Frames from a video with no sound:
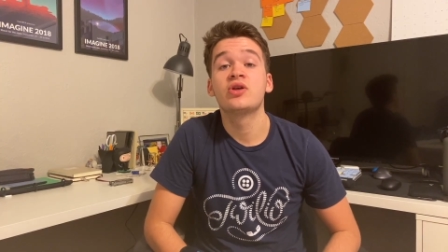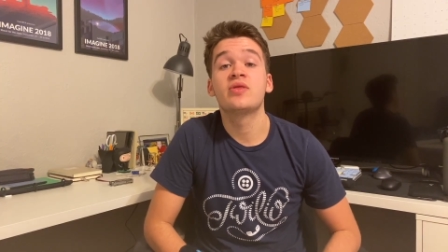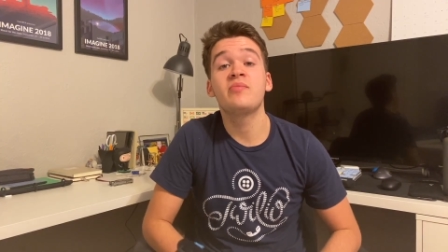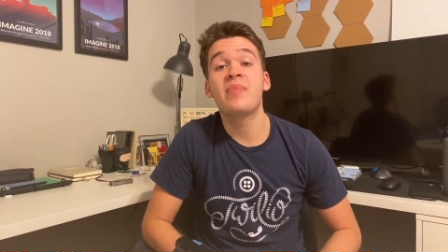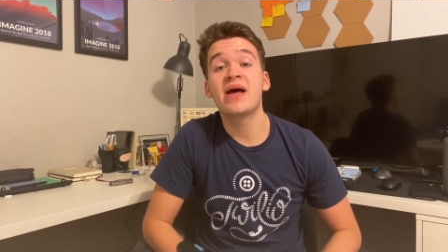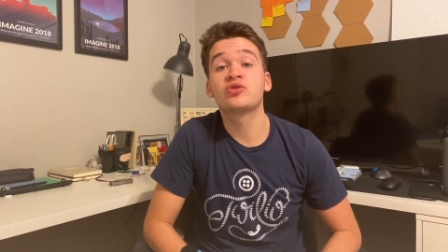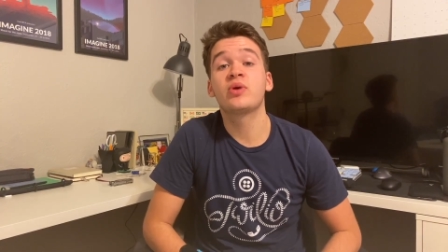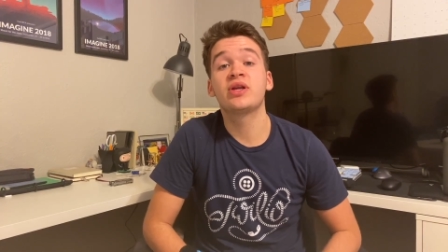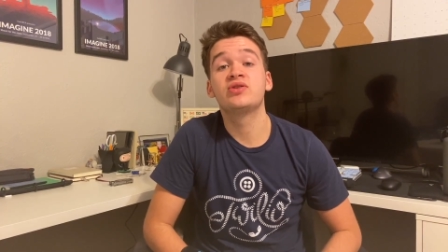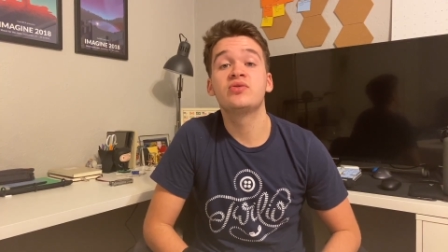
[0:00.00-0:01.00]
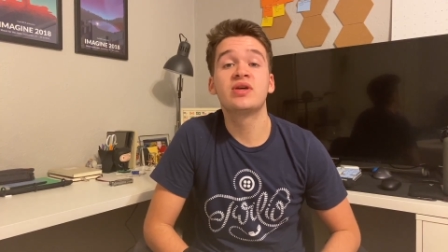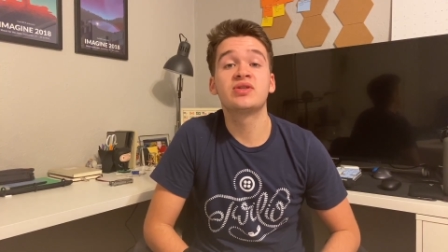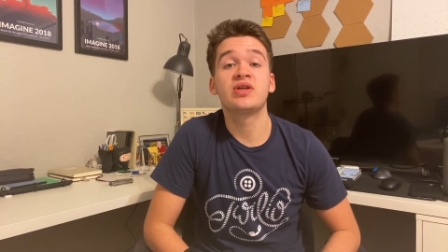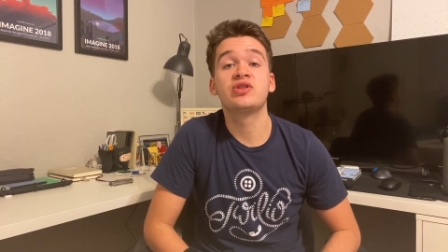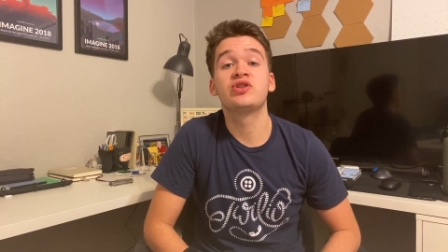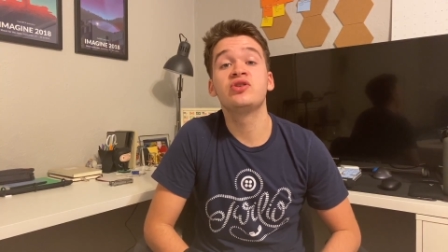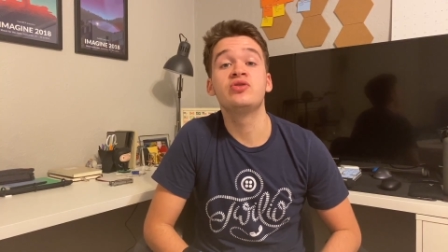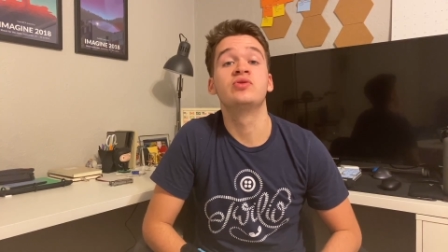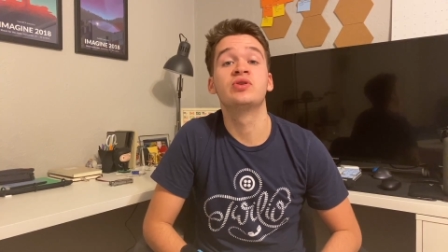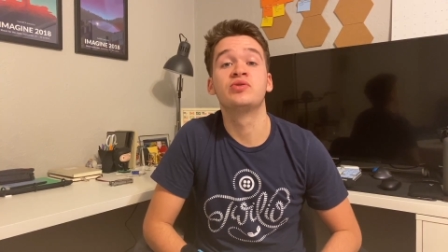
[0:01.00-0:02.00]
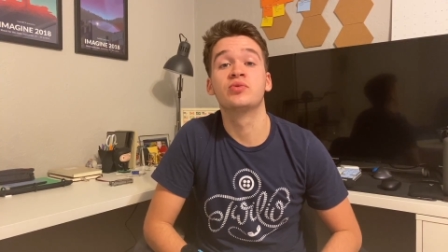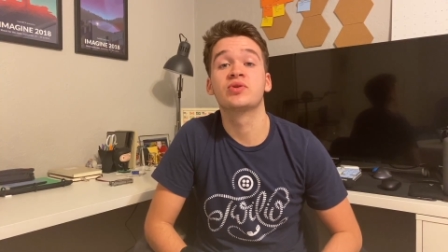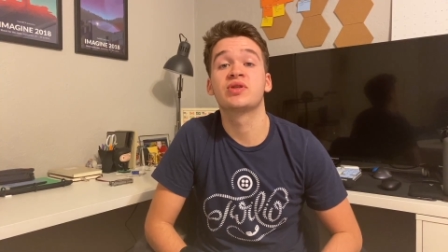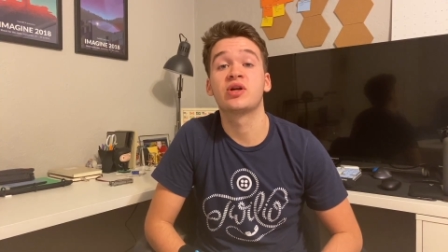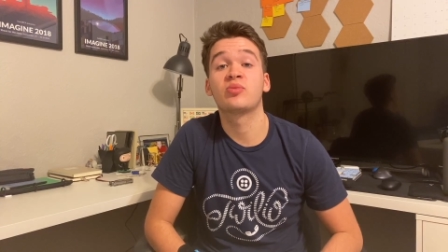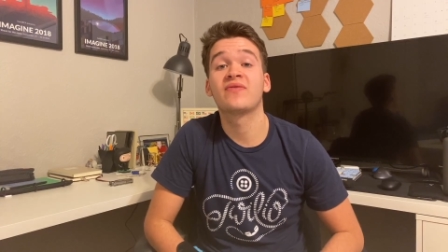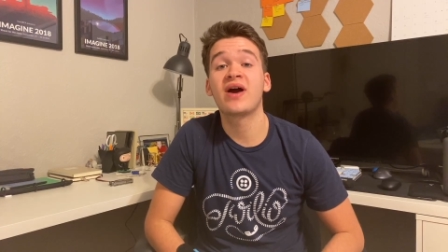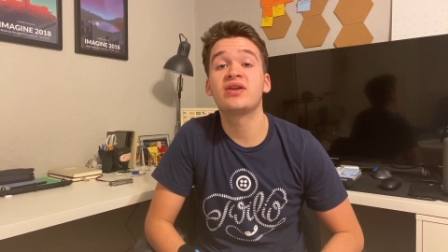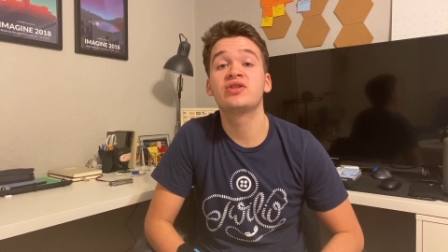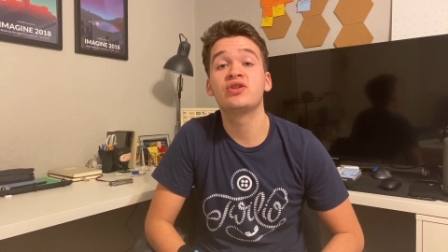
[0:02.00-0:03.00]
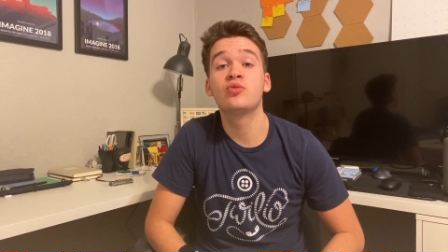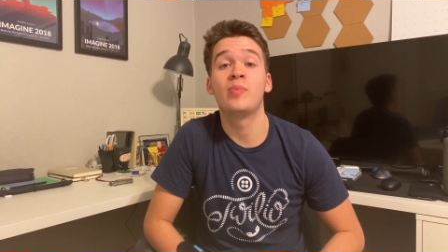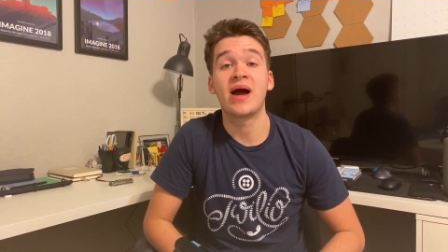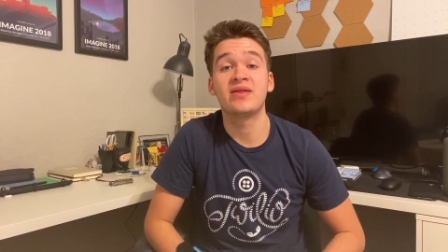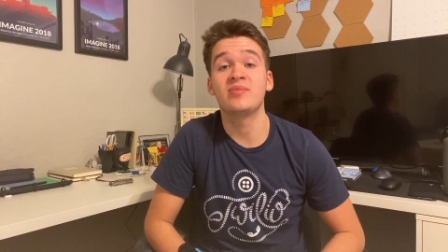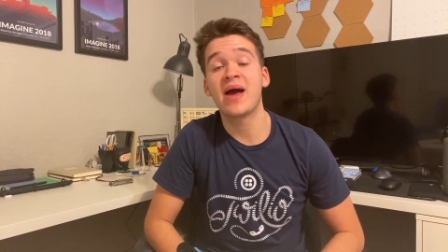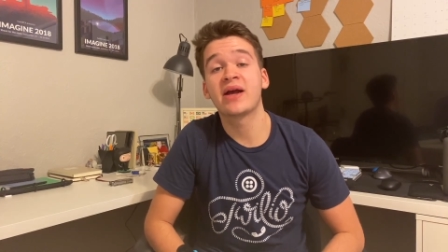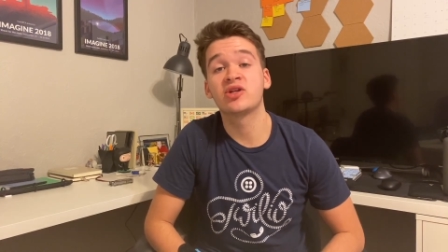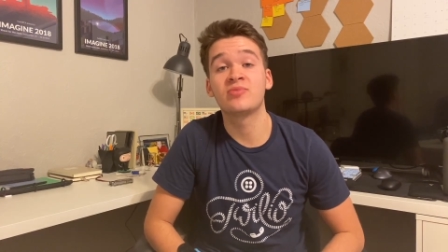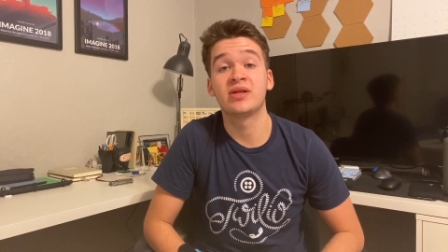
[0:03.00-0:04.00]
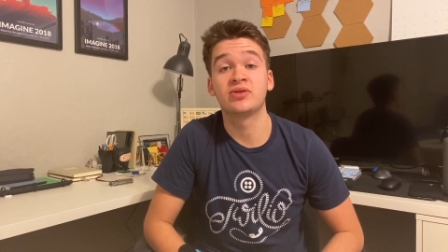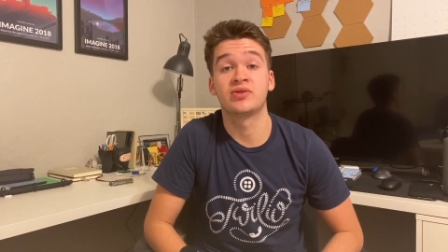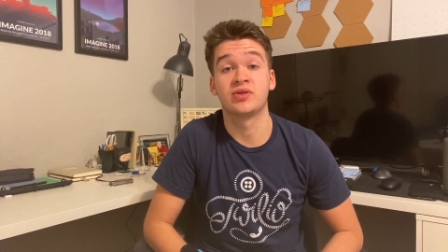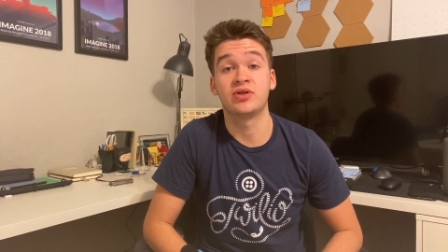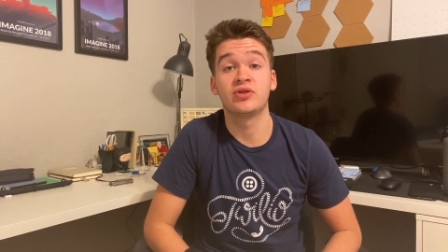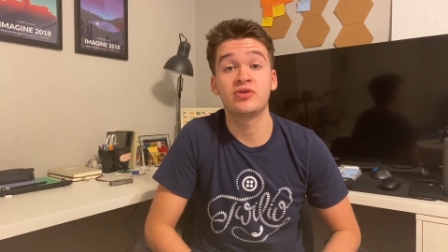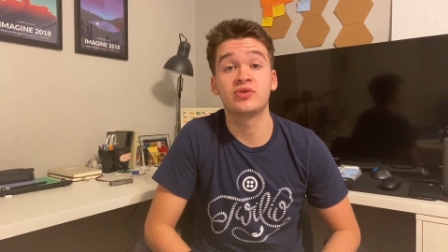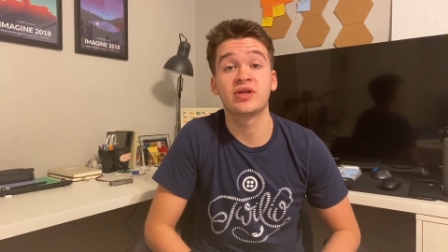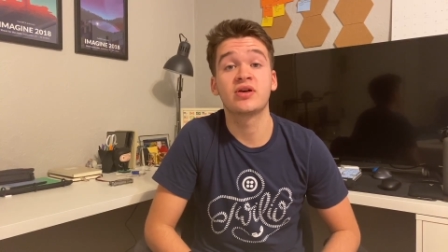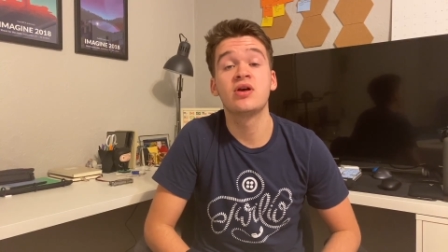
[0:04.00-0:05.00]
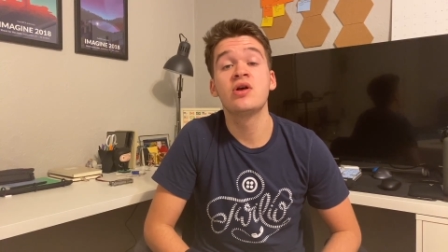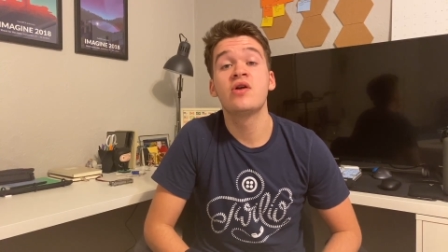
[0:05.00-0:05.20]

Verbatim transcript: The best way to do this is to use the tools that are provided to you by the package managers that you're using.